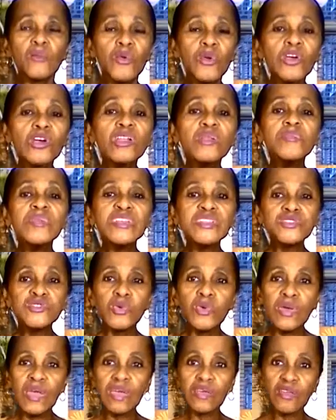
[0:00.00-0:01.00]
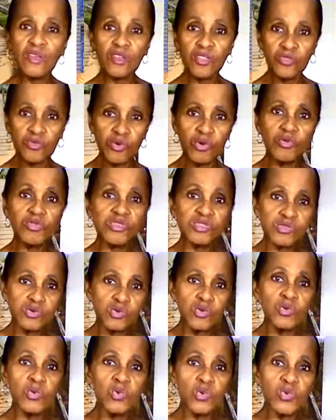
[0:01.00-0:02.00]
we're going to be doing through the
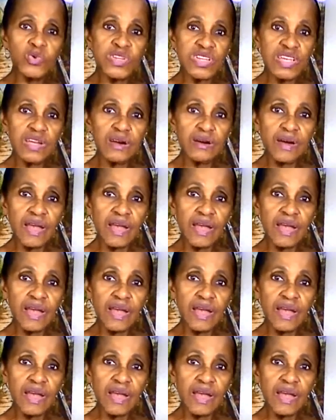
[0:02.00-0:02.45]
school year.